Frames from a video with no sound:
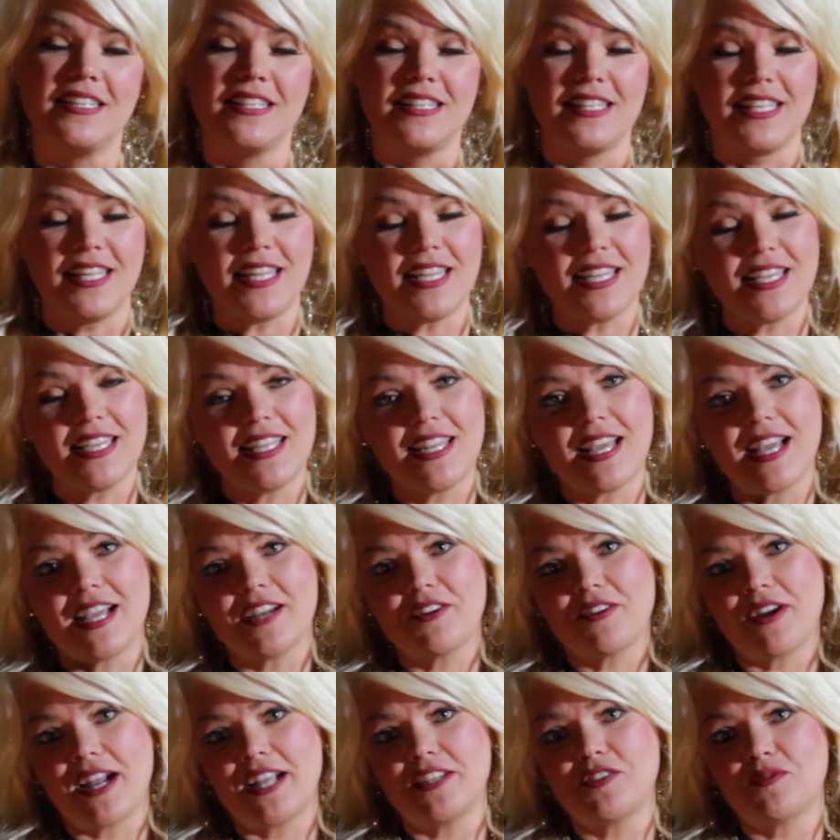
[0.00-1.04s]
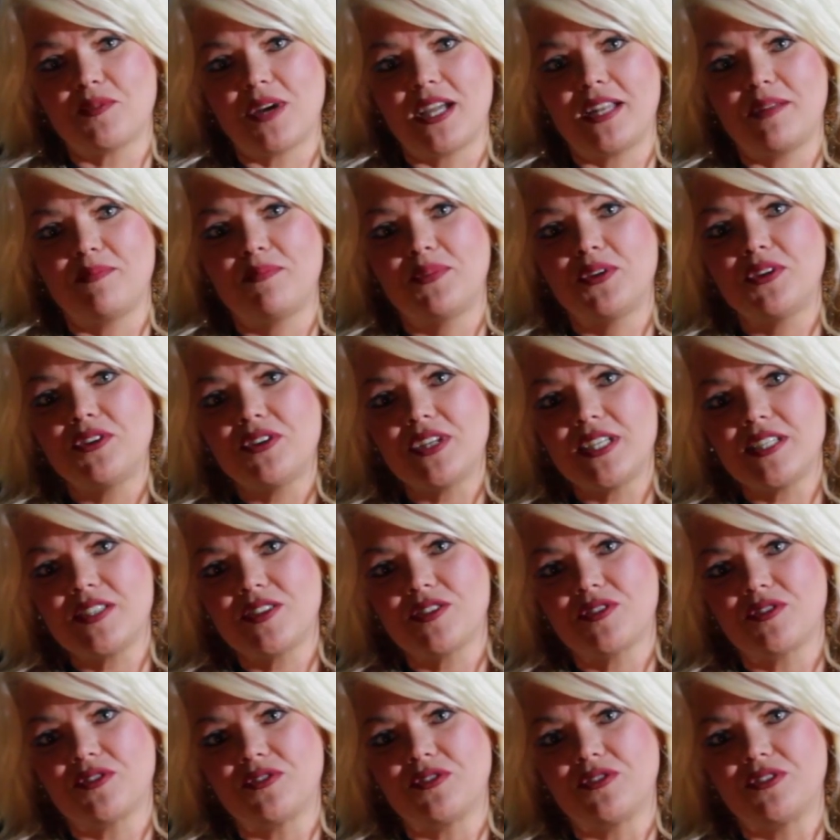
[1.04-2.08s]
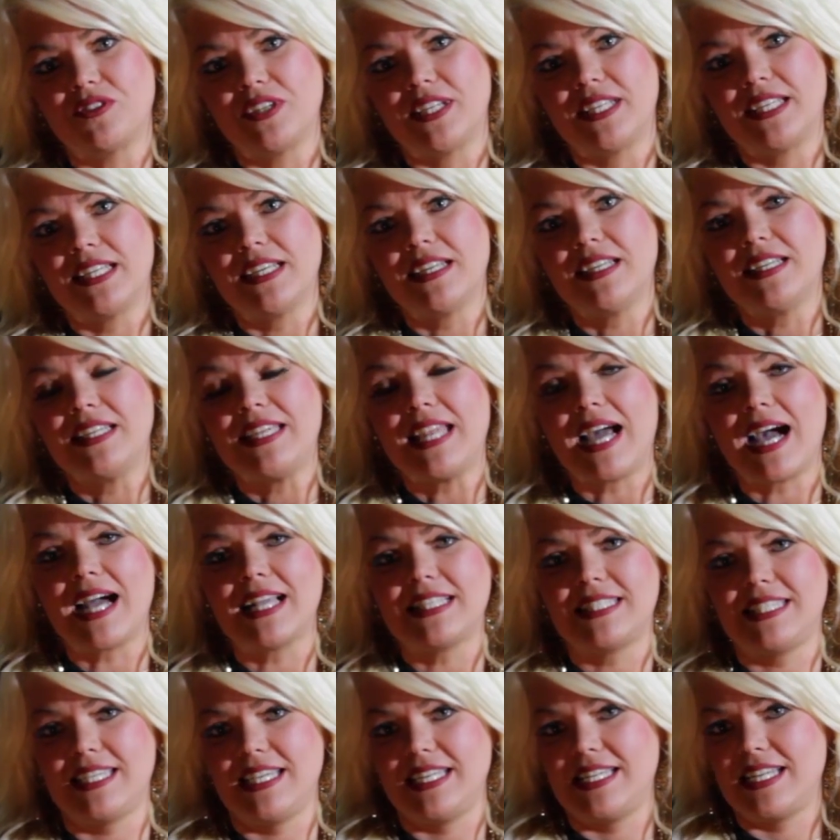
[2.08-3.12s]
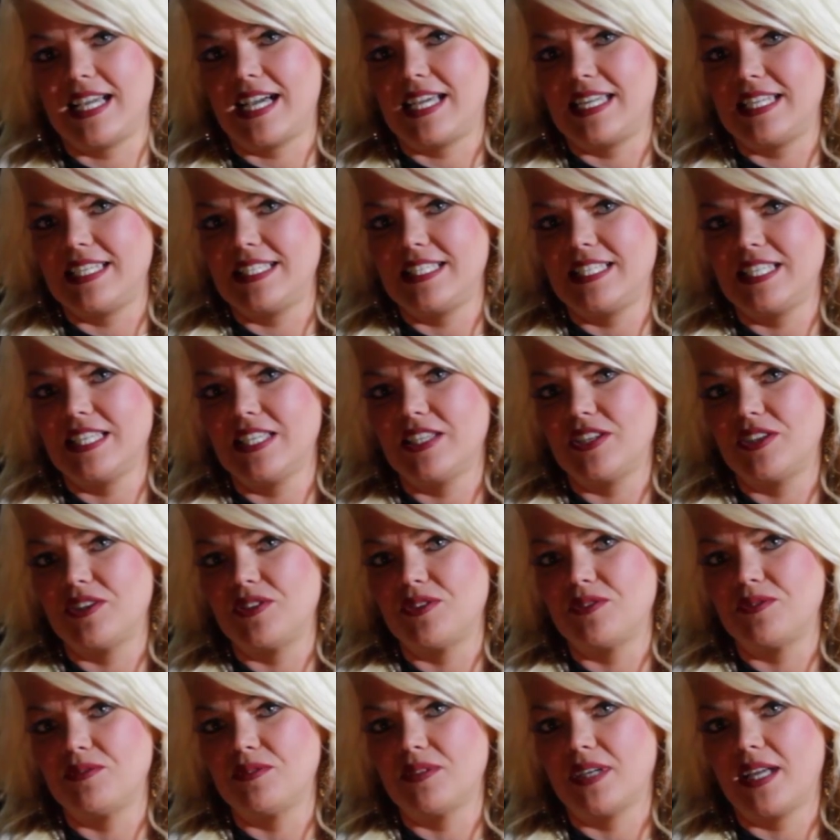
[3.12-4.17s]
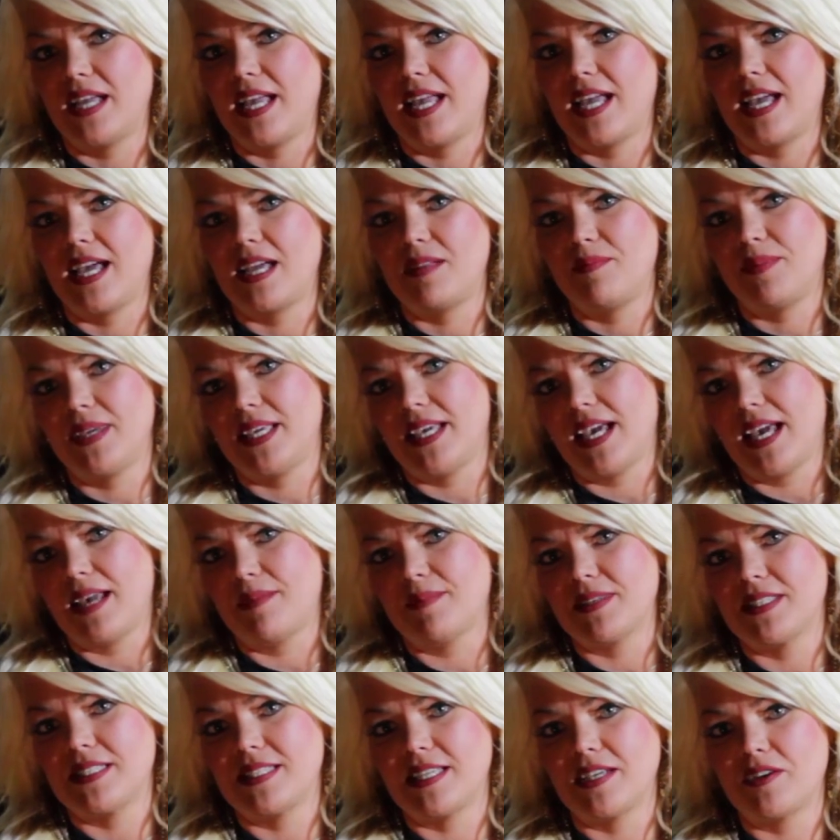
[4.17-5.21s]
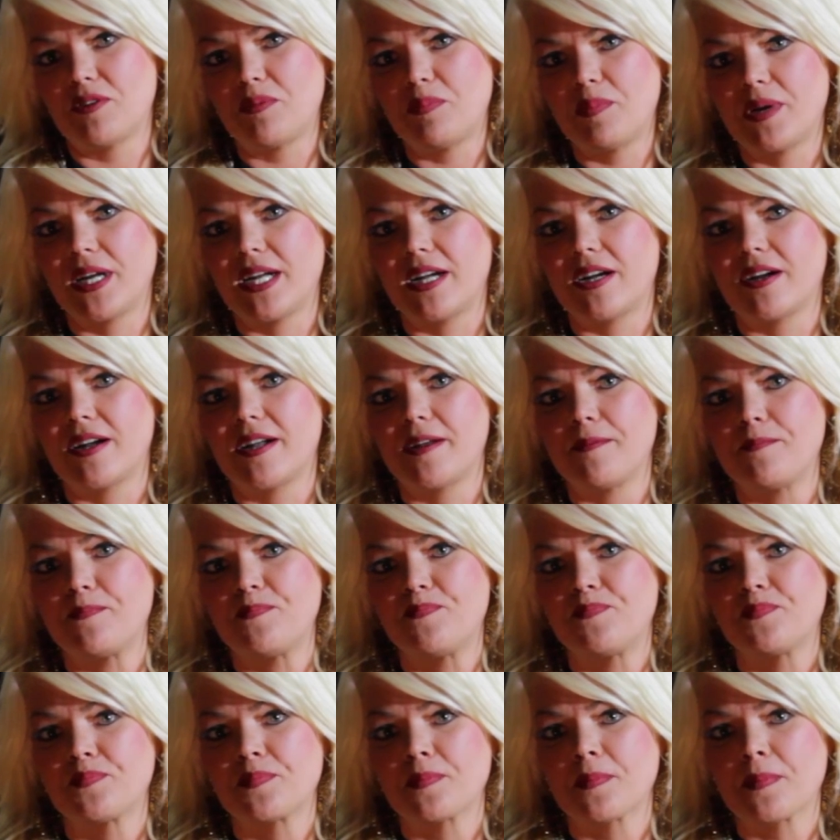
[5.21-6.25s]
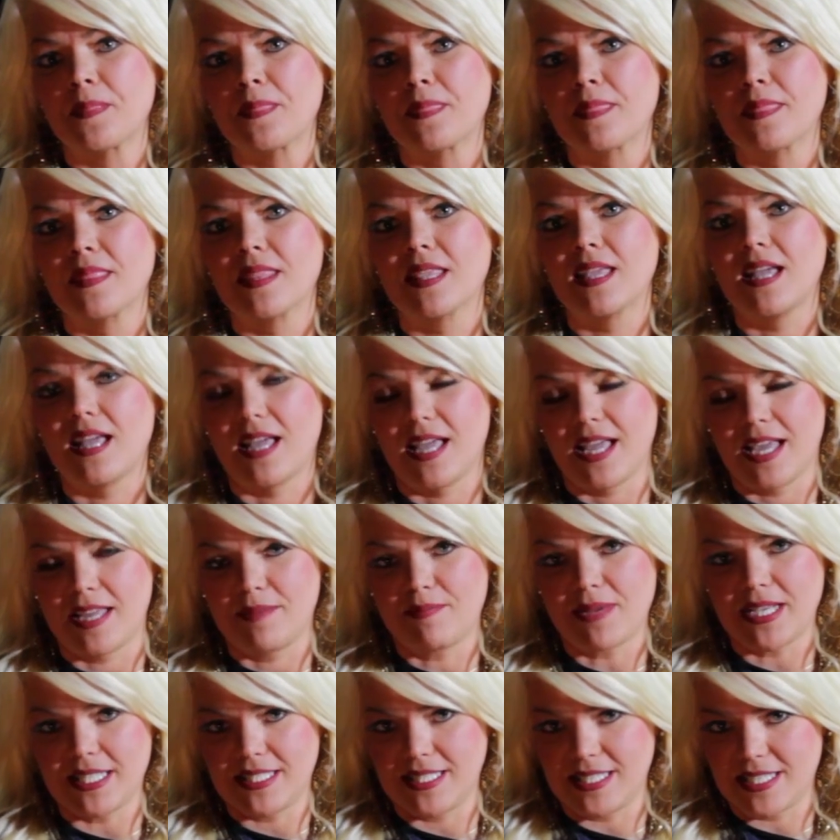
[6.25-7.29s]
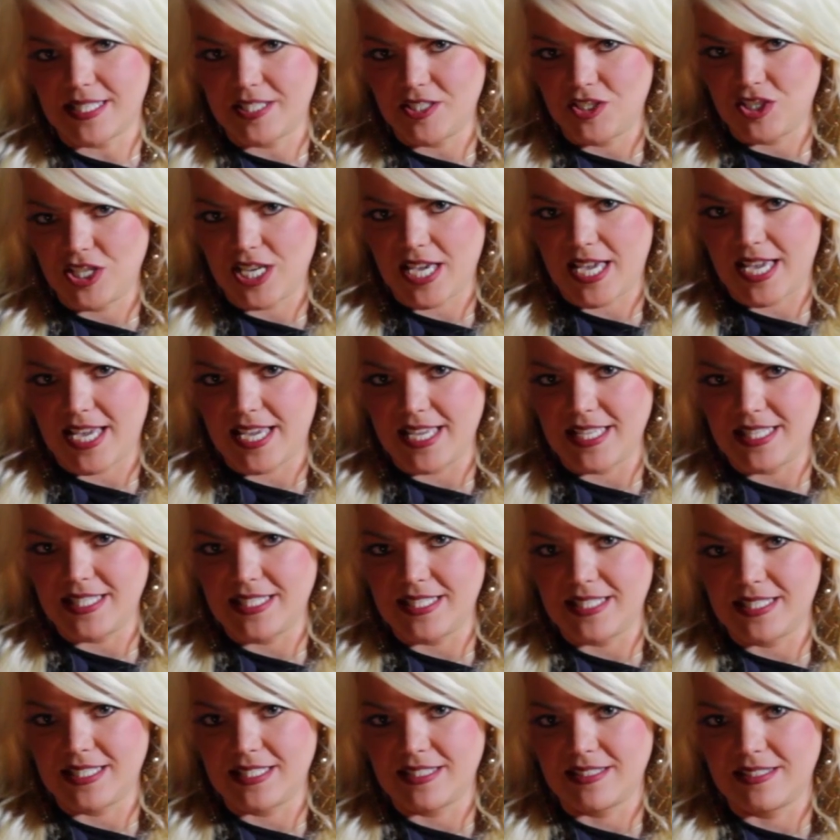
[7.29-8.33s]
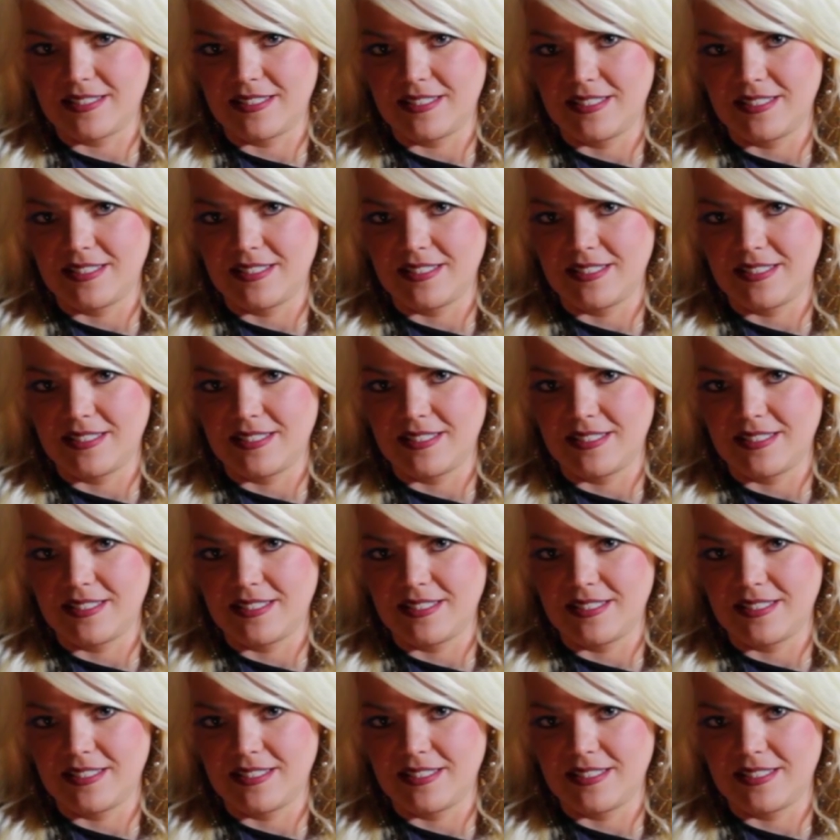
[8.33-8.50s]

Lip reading: Then I graduated beauty school in 1992 and became a single parent. I had my son Chase,